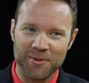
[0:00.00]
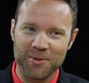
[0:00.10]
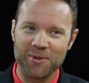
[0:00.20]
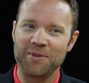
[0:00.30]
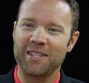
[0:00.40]

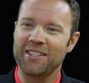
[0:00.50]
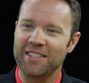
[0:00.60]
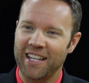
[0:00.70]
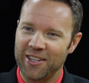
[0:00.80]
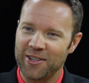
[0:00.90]
sort of
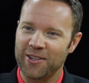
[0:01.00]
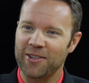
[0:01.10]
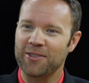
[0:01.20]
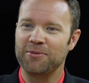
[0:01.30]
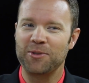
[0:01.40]
sounds like
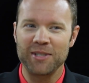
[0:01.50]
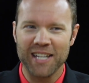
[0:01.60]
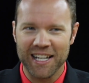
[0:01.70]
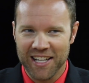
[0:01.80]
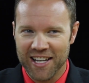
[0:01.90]
you're doing
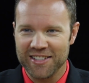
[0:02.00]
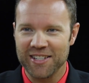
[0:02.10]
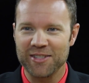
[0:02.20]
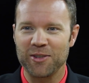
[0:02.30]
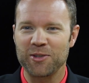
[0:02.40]
diagnostics